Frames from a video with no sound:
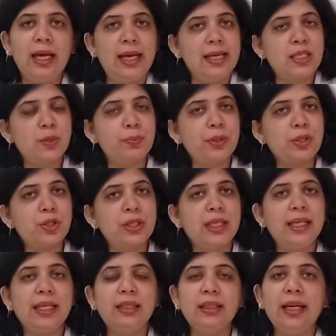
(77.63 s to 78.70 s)

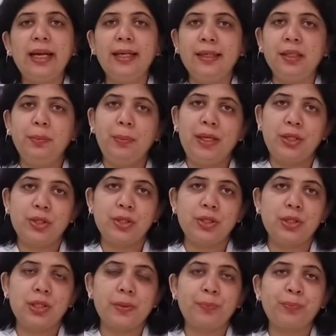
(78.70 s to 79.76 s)
especially in the elder
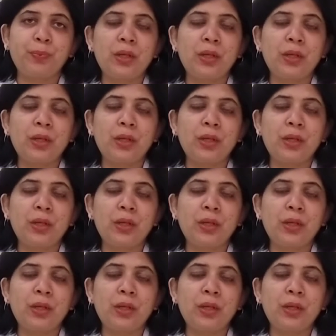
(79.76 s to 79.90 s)
patients.